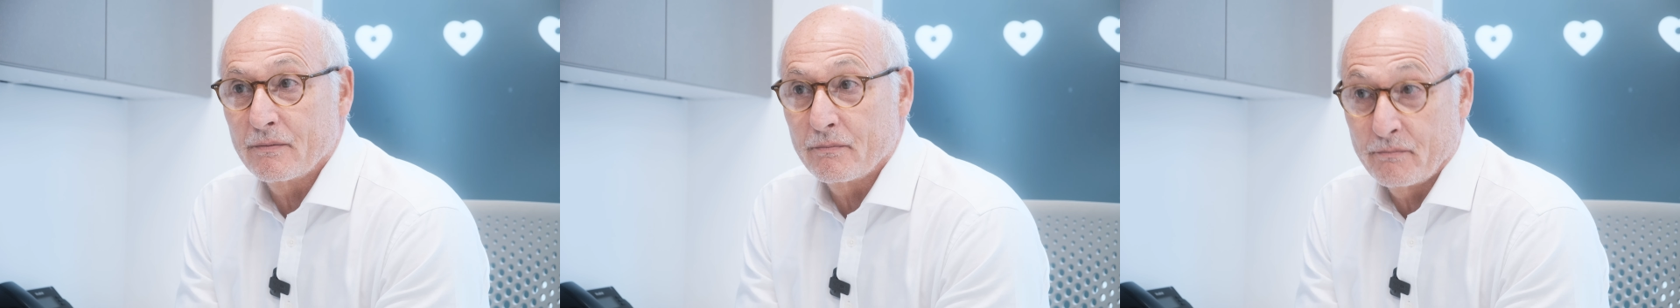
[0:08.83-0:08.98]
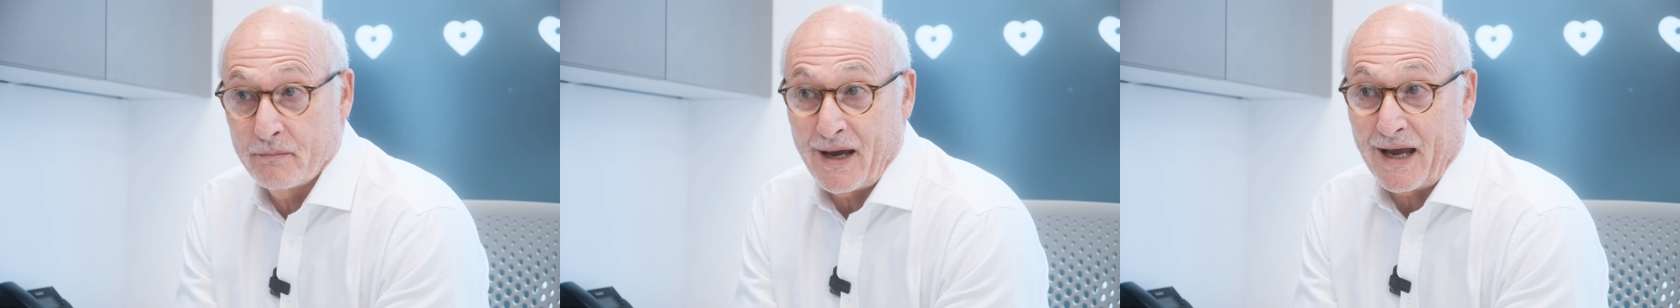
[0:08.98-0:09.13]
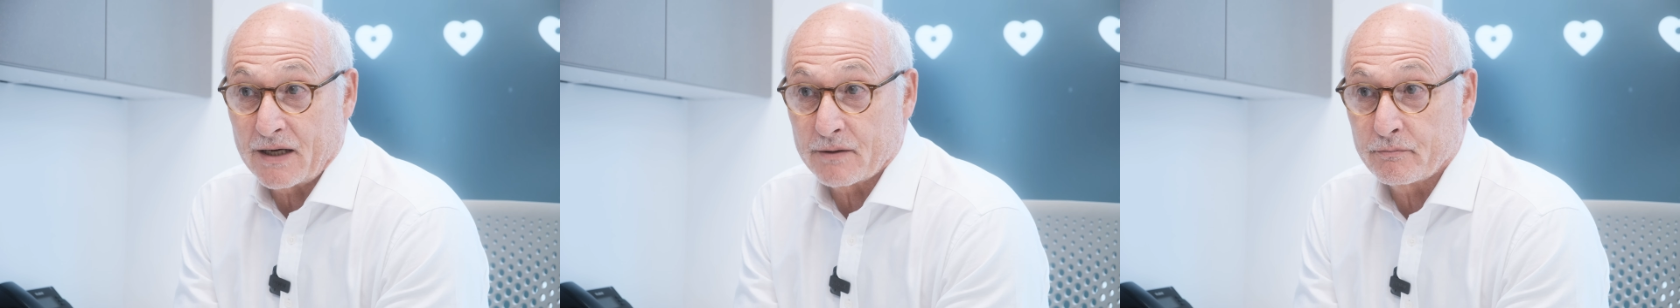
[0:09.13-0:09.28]

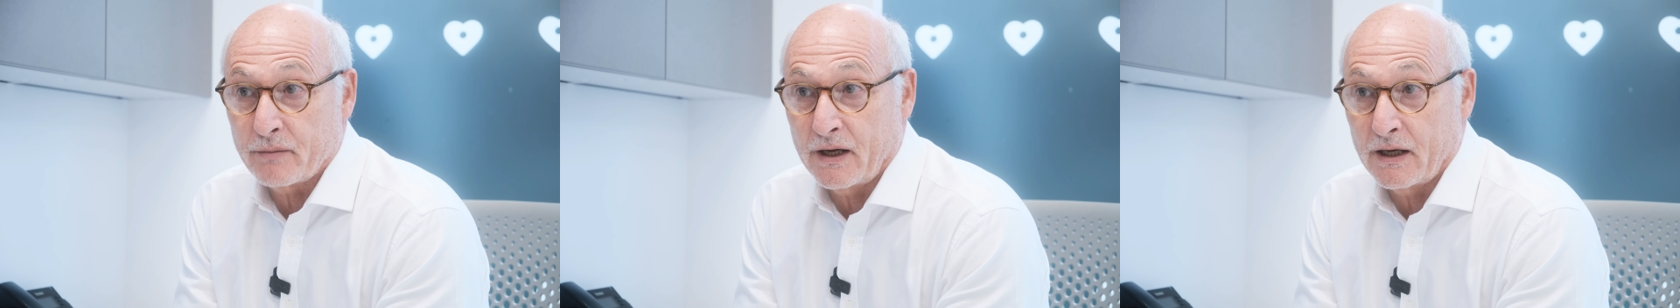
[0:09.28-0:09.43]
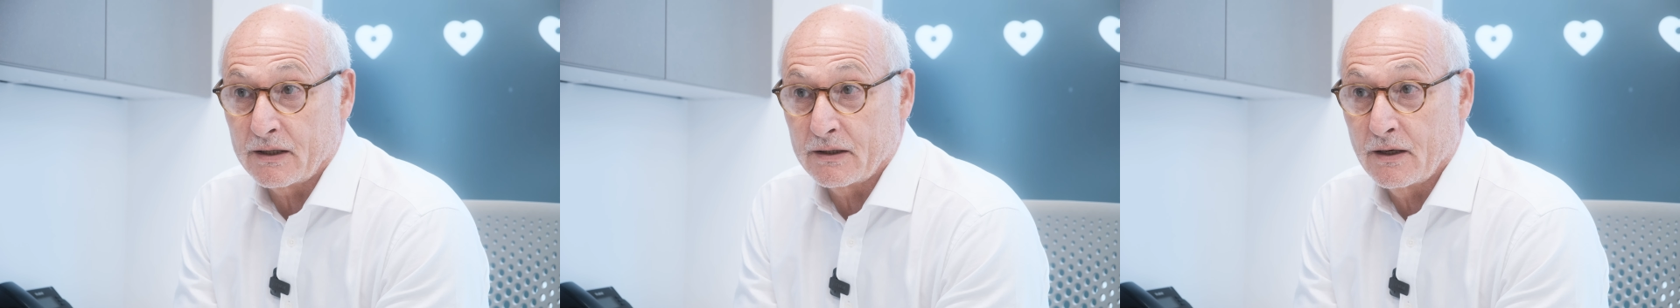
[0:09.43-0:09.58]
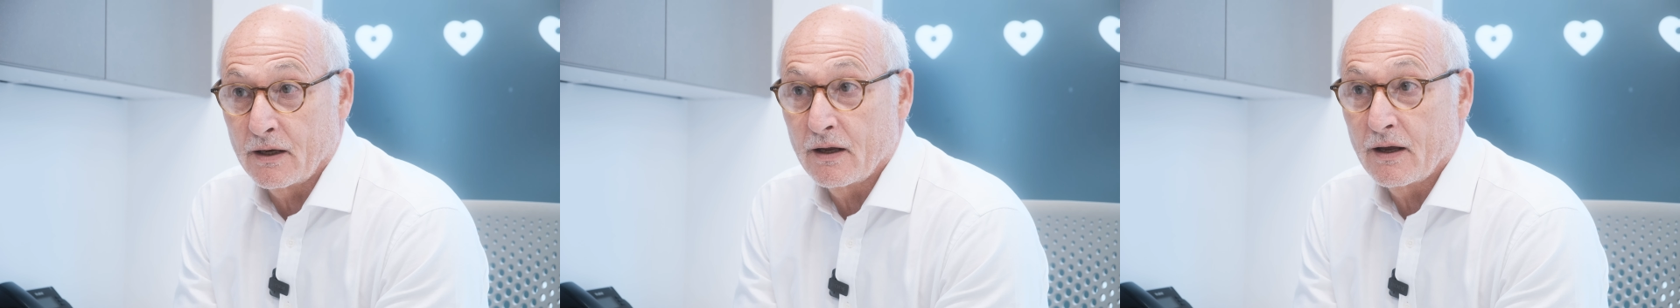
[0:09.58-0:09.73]
back
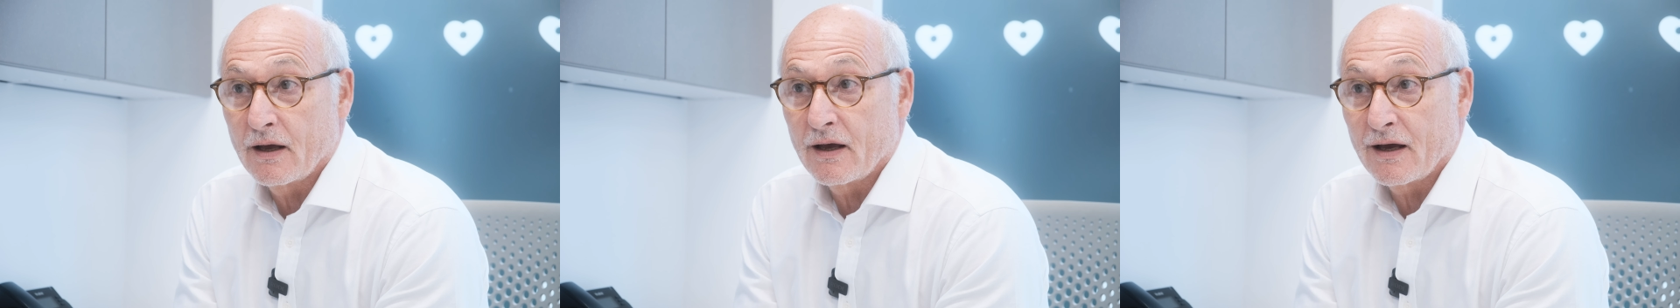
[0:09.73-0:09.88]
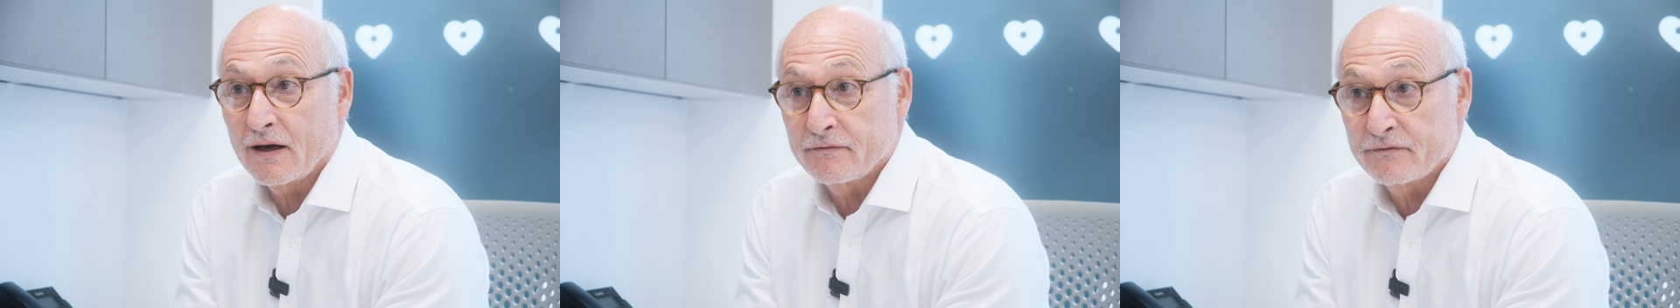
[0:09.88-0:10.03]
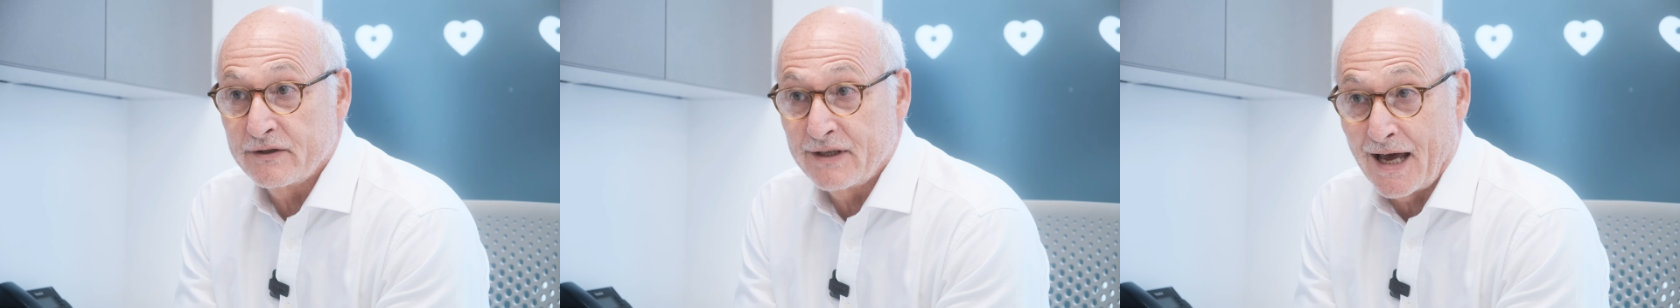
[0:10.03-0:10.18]
pain
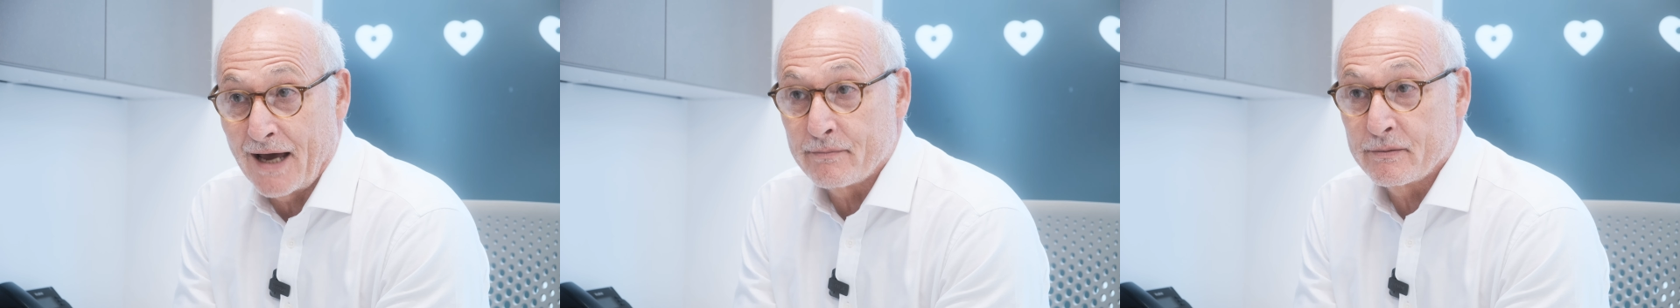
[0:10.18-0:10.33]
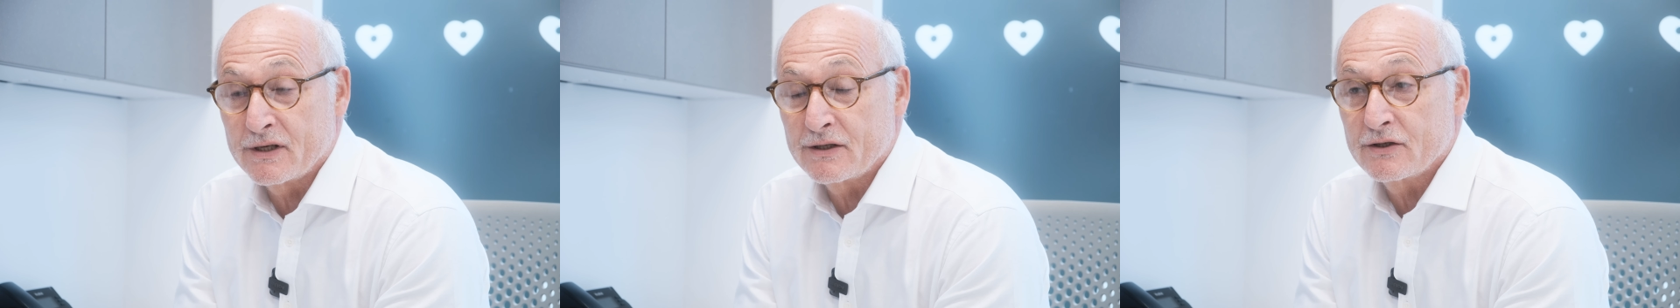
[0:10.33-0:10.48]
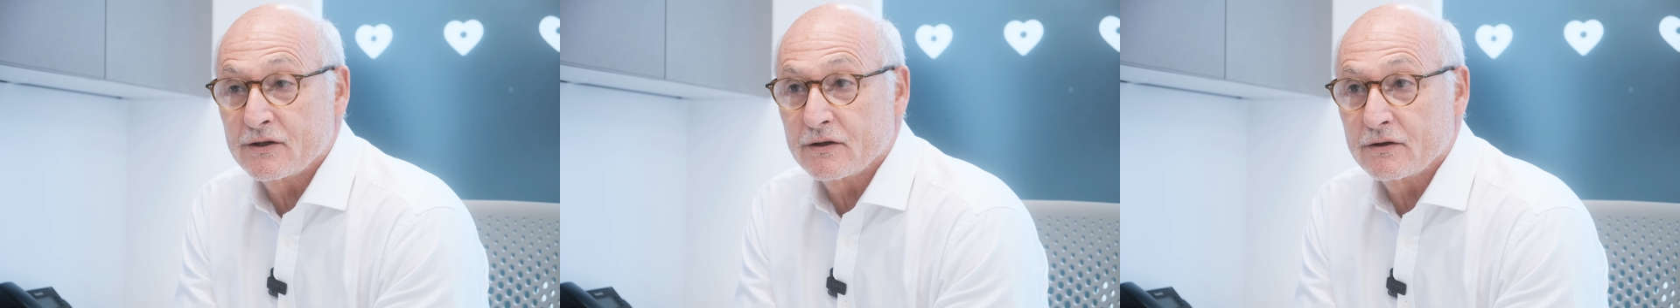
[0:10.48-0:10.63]
have
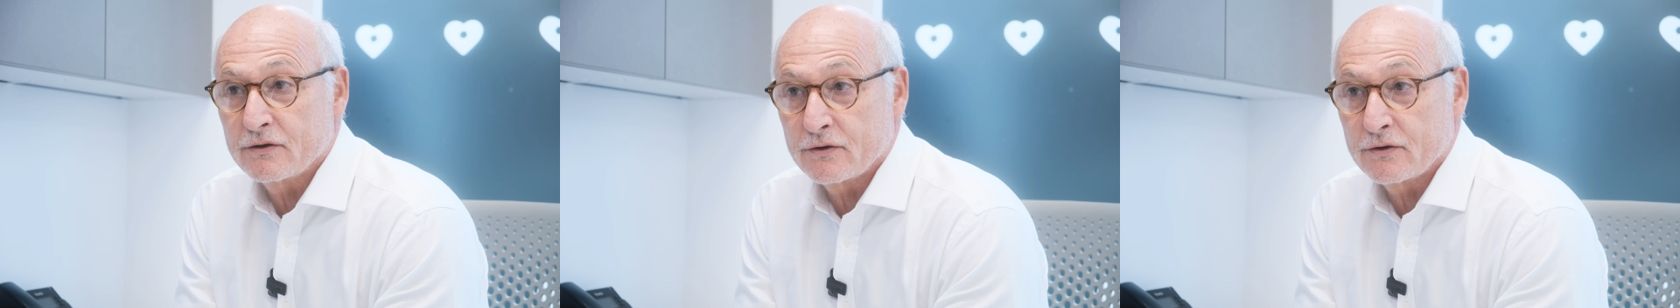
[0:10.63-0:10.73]
damage